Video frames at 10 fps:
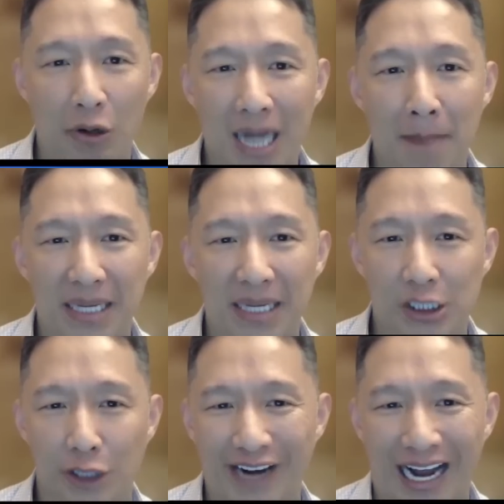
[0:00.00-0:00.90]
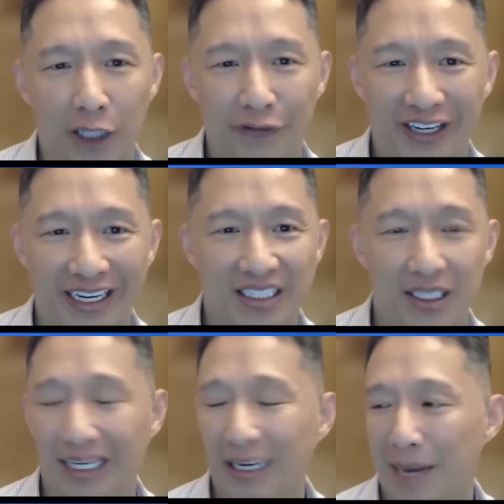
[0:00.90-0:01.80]
company, Silver Elephant,
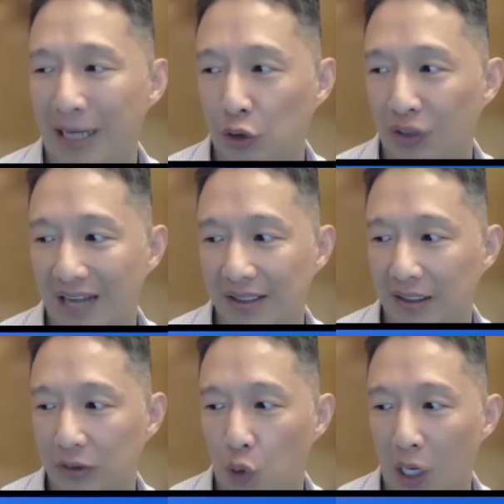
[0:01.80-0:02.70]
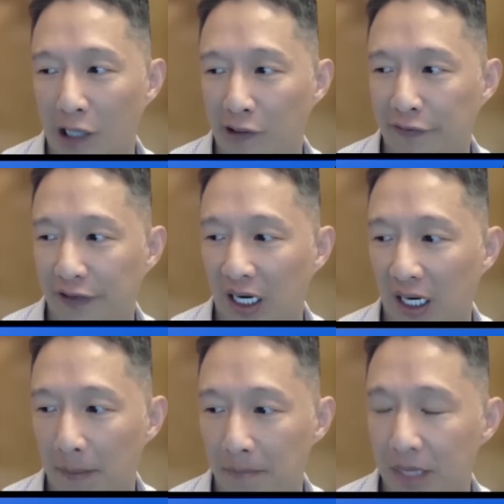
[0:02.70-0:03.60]
in about
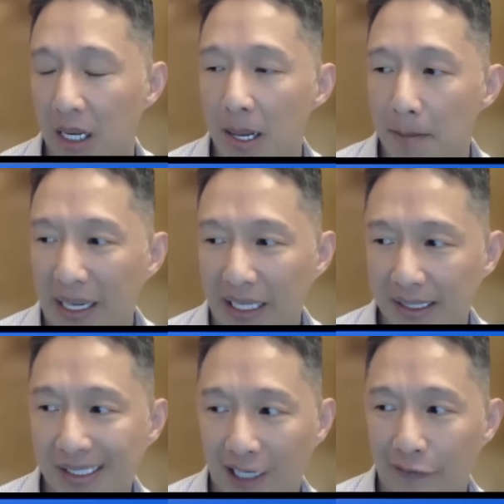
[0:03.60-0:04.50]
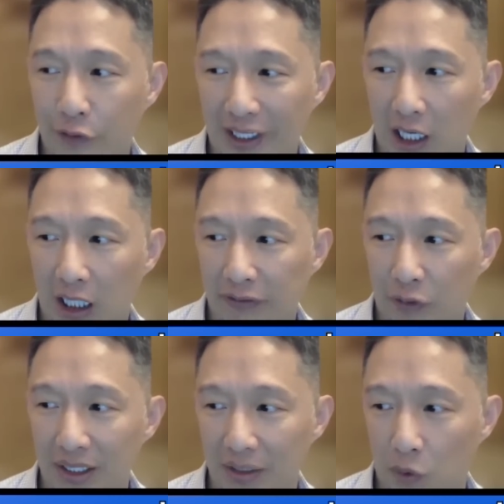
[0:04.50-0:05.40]
2012, made a discovery of
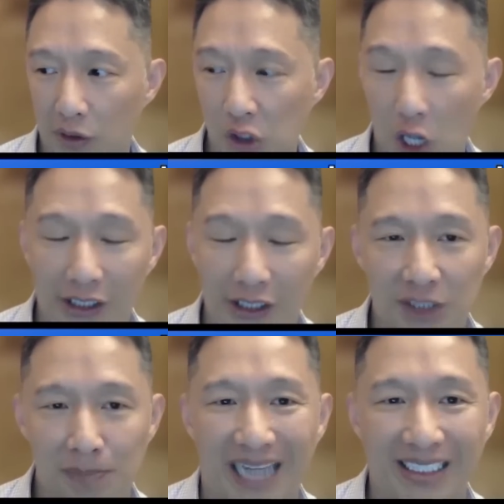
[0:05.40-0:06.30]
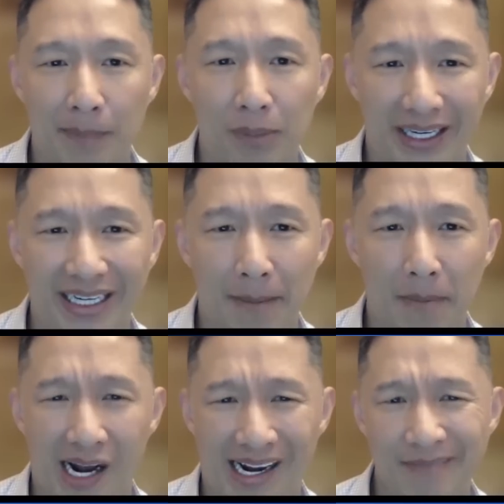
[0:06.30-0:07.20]
one of the world's largest platinum and palladium
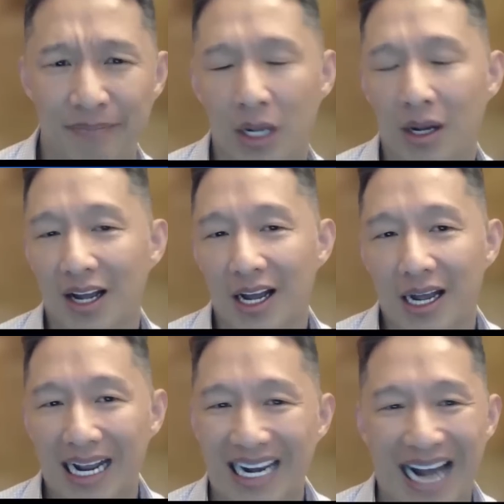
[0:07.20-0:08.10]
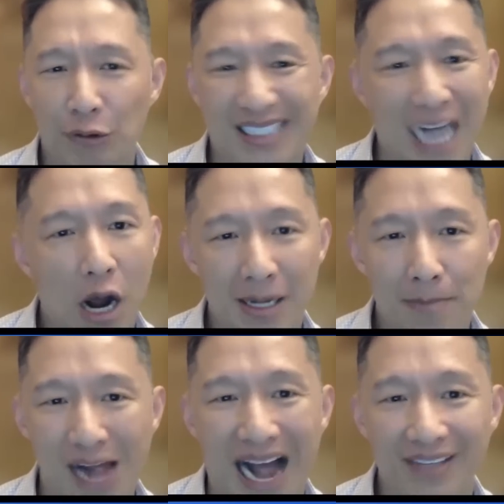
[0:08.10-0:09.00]
mine. And I was touting
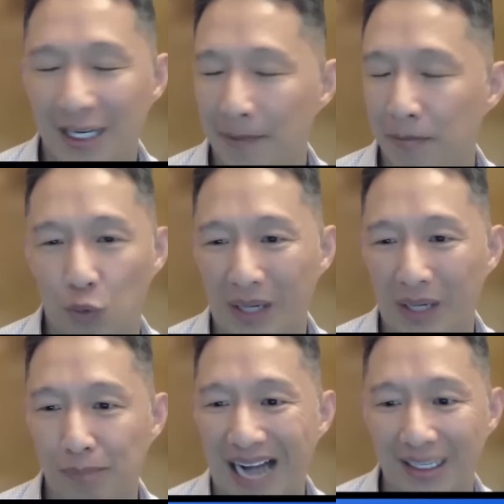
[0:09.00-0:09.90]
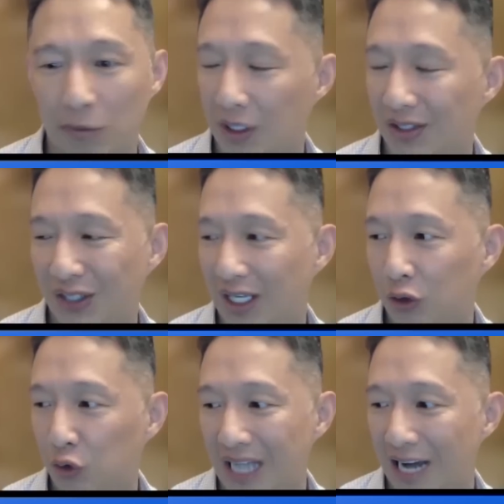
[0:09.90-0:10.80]
platinum when platinum was
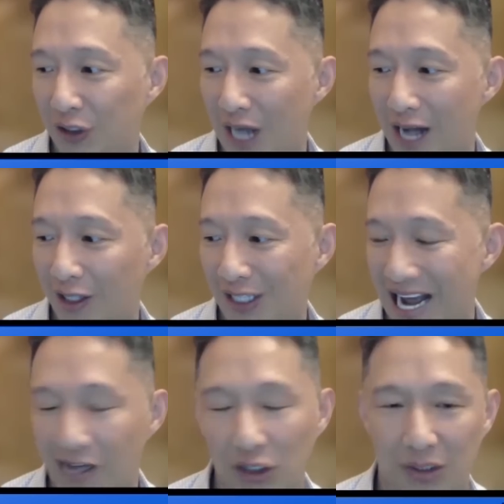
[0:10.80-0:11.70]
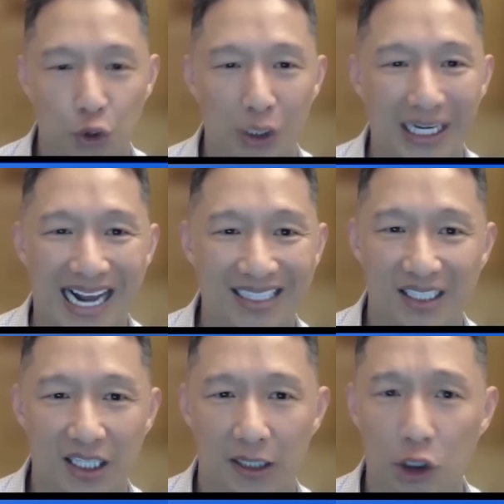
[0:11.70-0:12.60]
$2,000 an ounce, so trading at
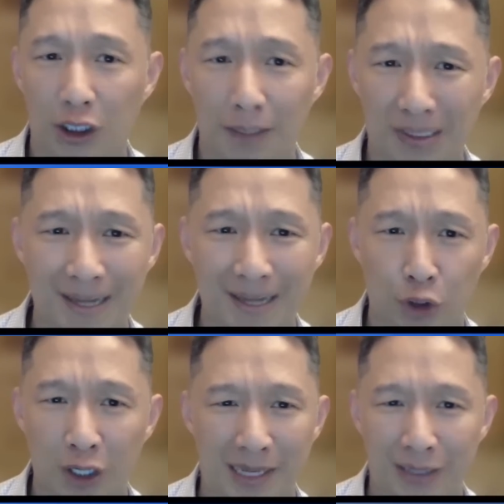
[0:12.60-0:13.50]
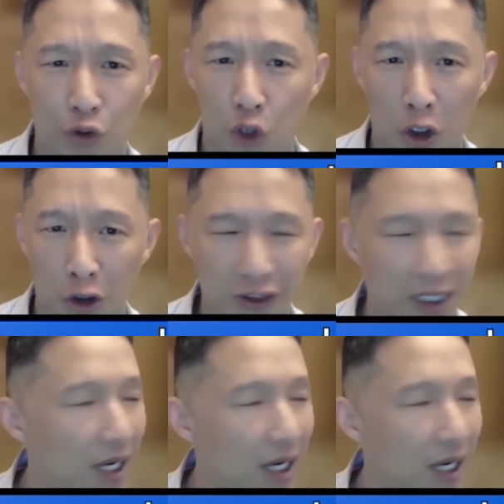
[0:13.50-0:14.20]
30% premium to gold.